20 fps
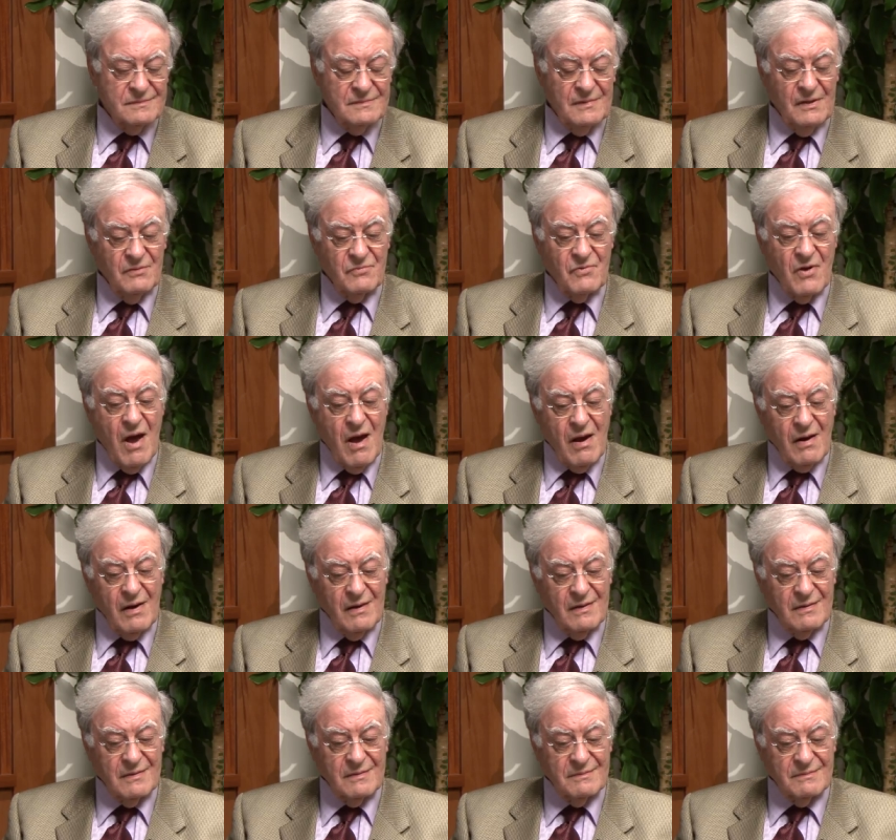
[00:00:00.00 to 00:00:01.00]
Iraq,
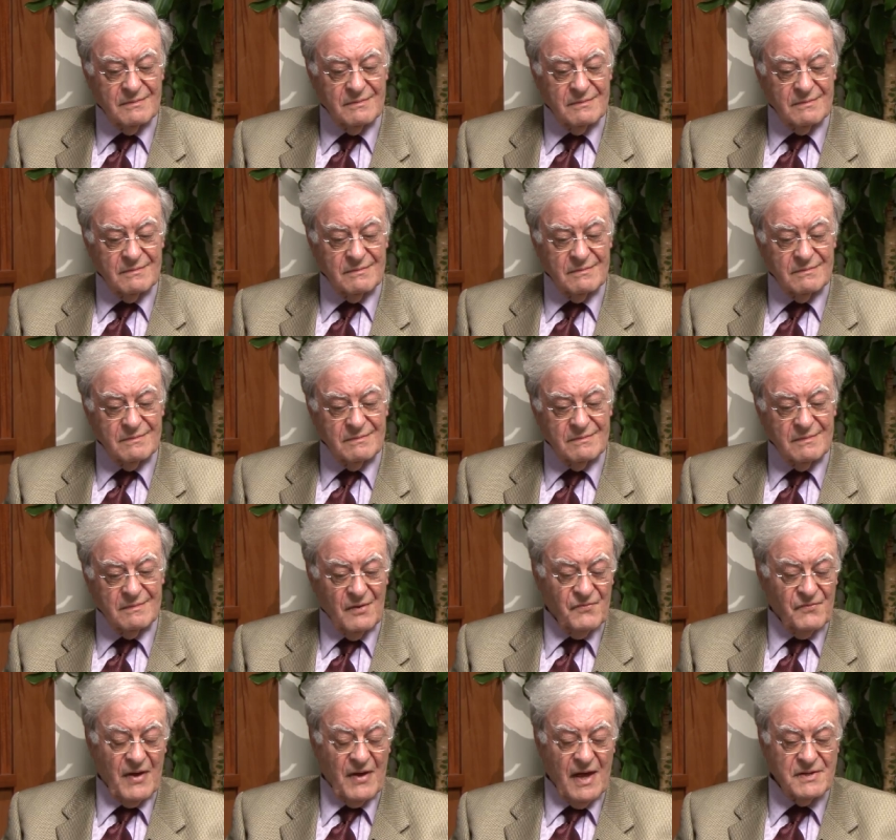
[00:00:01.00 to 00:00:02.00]

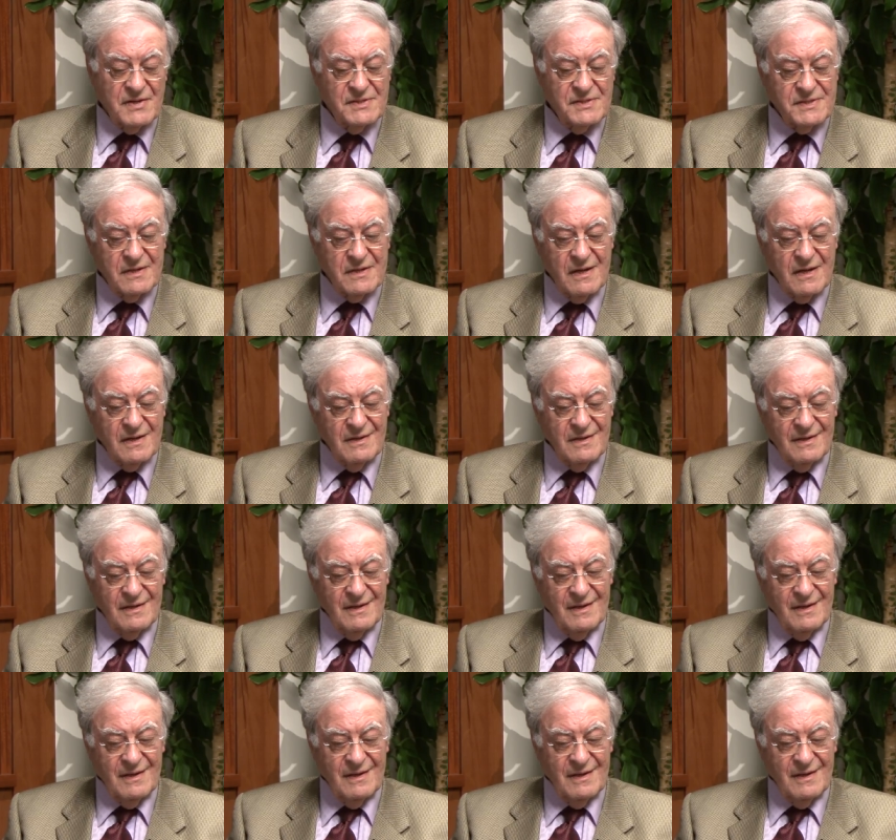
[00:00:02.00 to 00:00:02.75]
Afghanistan.